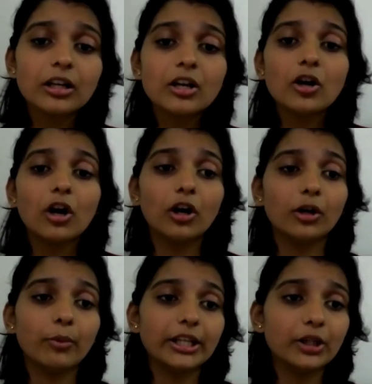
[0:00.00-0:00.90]
or
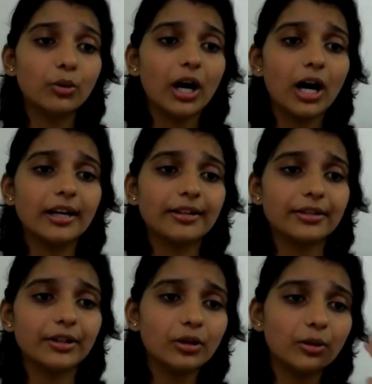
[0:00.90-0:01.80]
when you are,
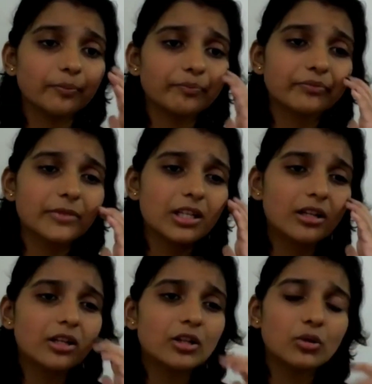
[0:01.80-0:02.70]

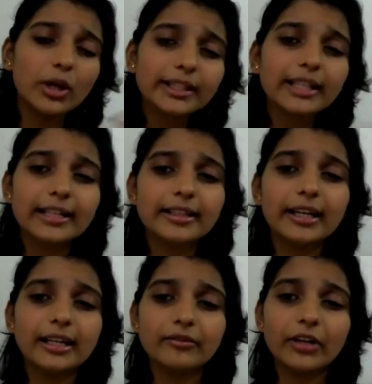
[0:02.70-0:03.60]
doing that
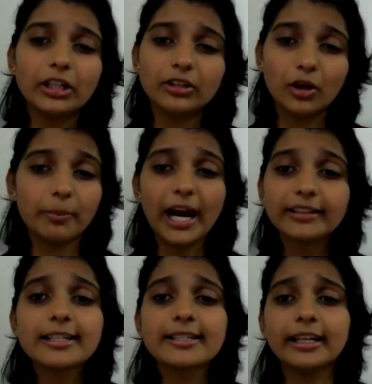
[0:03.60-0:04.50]
thing, when you're
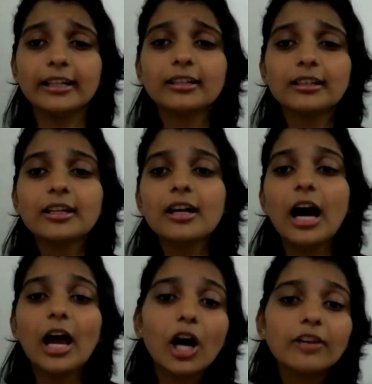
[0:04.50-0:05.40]
practicing,
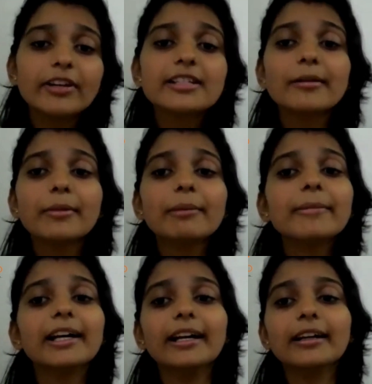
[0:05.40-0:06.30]
I always remember
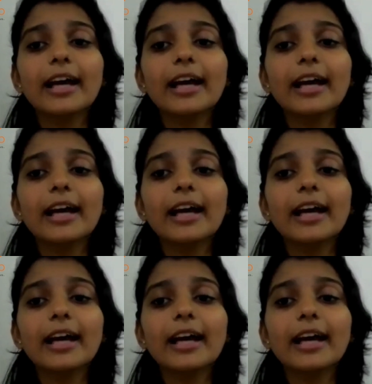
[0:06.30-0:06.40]
it. I